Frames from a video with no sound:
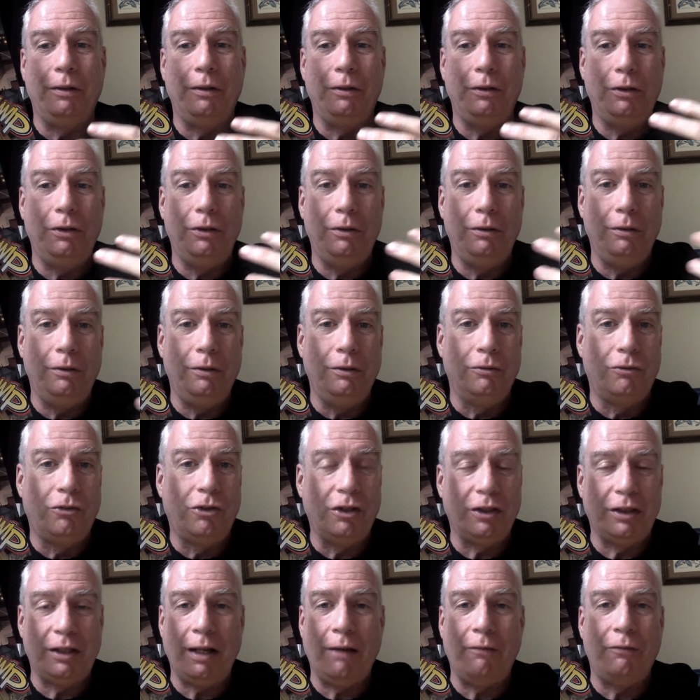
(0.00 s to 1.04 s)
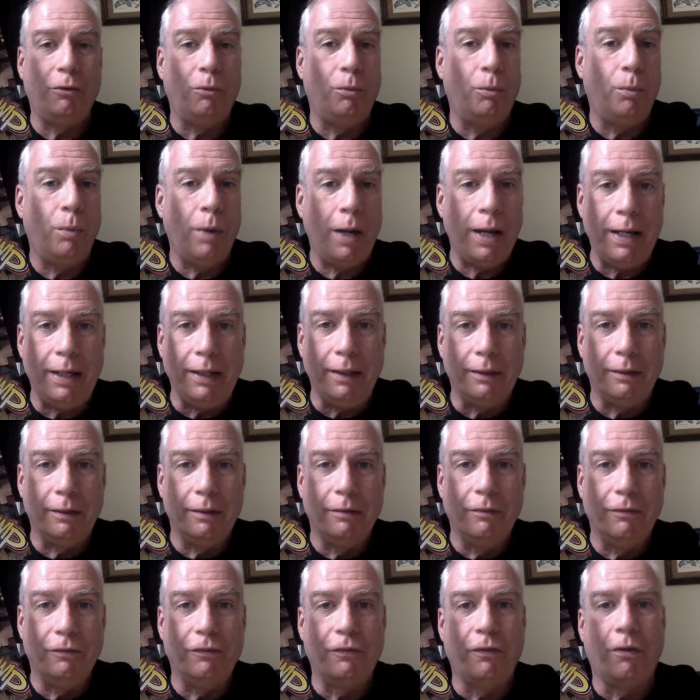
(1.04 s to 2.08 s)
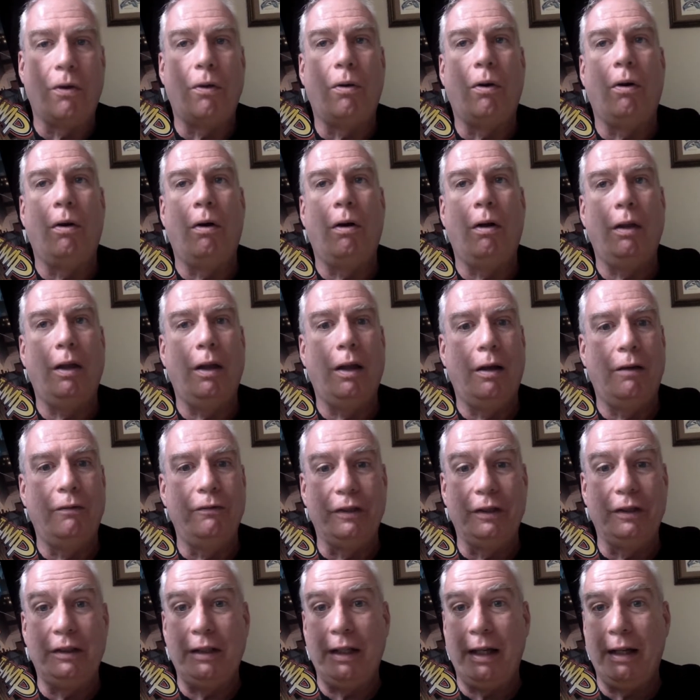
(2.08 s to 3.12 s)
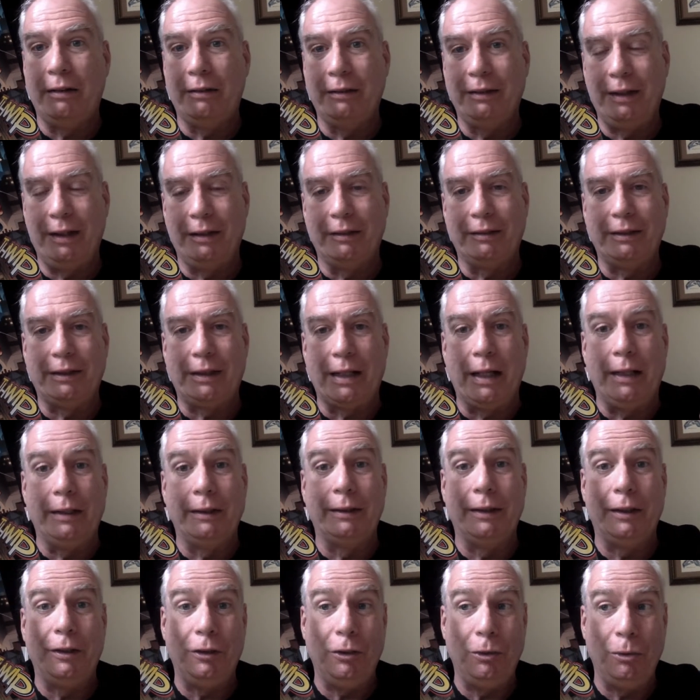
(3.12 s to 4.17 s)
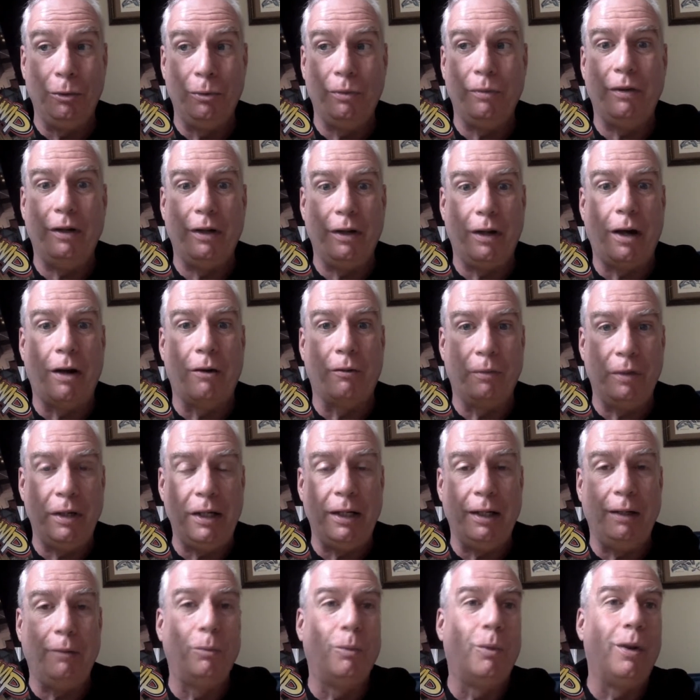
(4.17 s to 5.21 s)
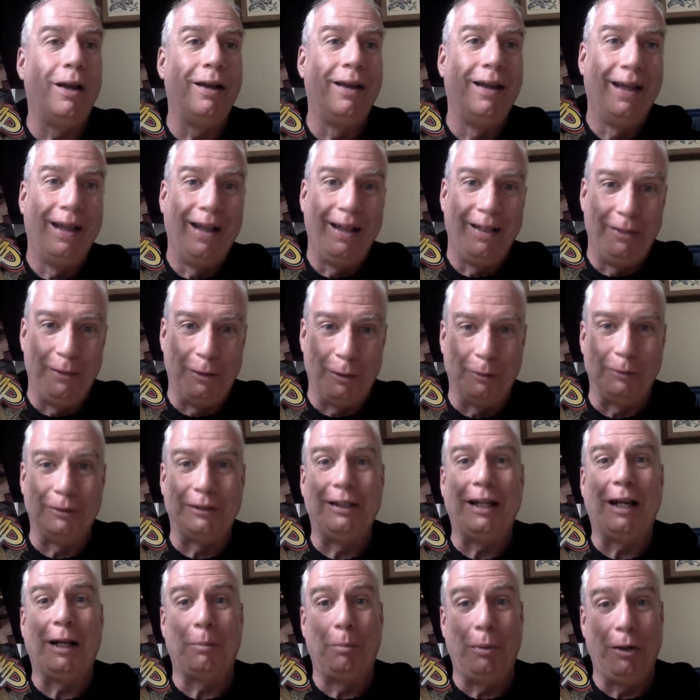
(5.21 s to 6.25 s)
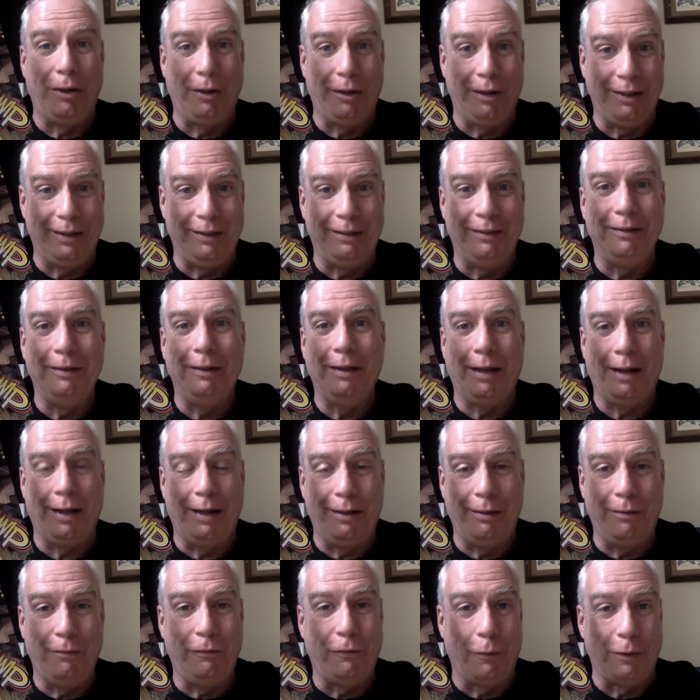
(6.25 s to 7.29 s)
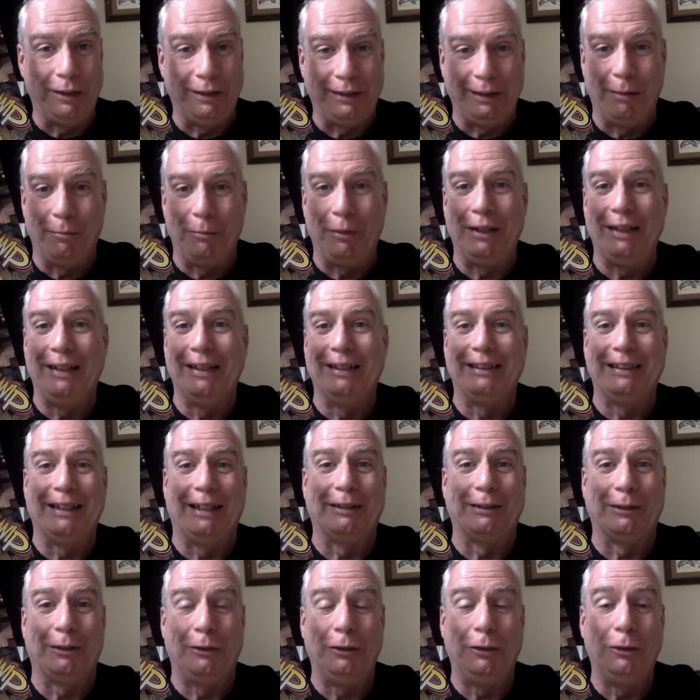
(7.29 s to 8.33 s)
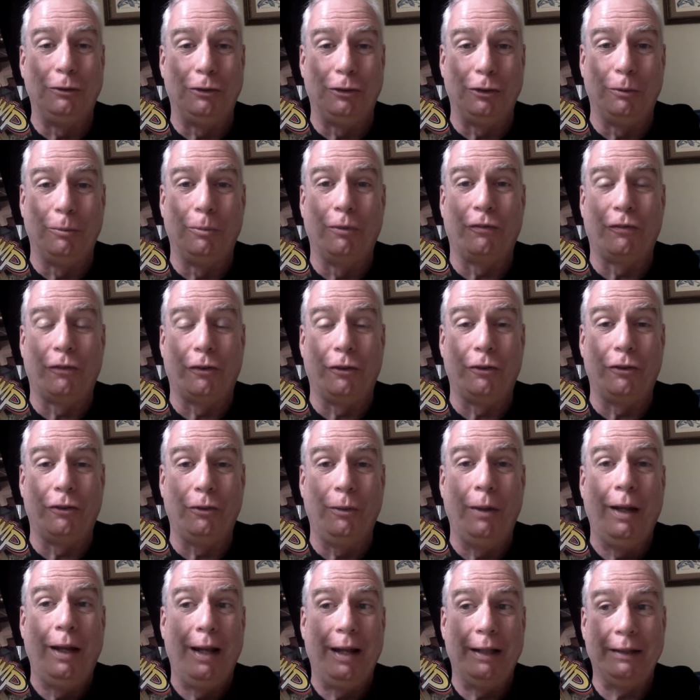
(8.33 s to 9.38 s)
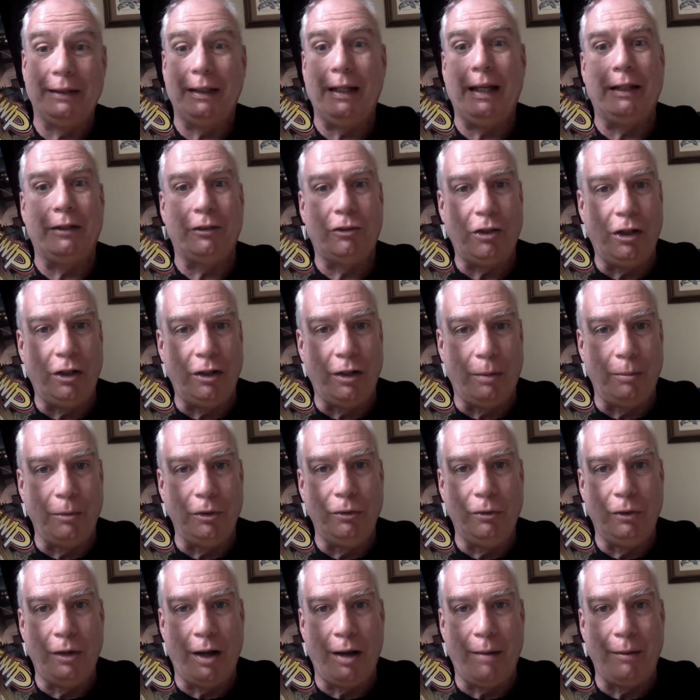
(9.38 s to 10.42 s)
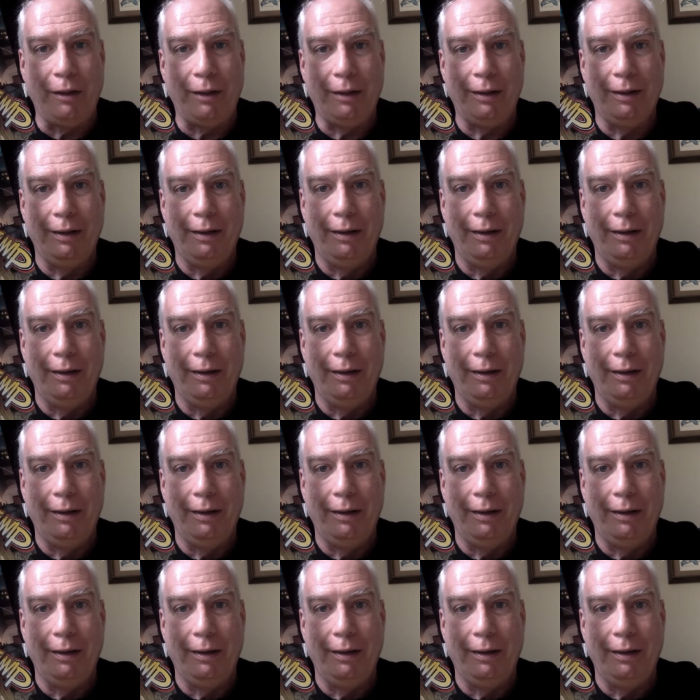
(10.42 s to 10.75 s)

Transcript: you just have to wait for all of the telltale signs that you re- are reading what those neck bearded 40 uh, something incels on YouTube refer to as an SJW comic.